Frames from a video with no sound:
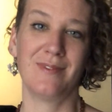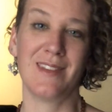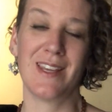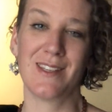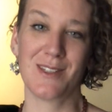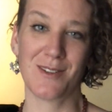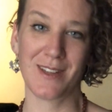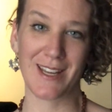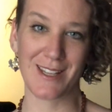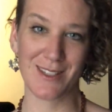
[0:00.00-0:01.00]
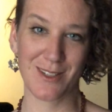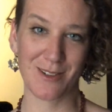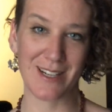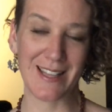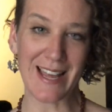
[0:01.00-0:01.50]
This relates to
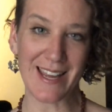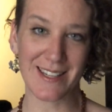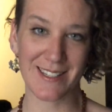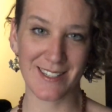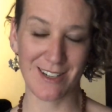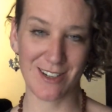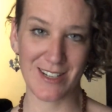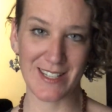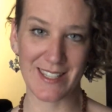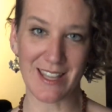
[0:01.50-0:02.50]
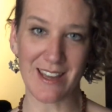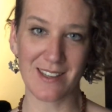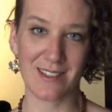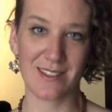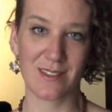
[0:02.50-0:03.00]
our likes and our
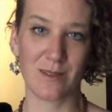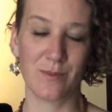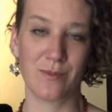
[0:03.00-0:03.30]
dislikes.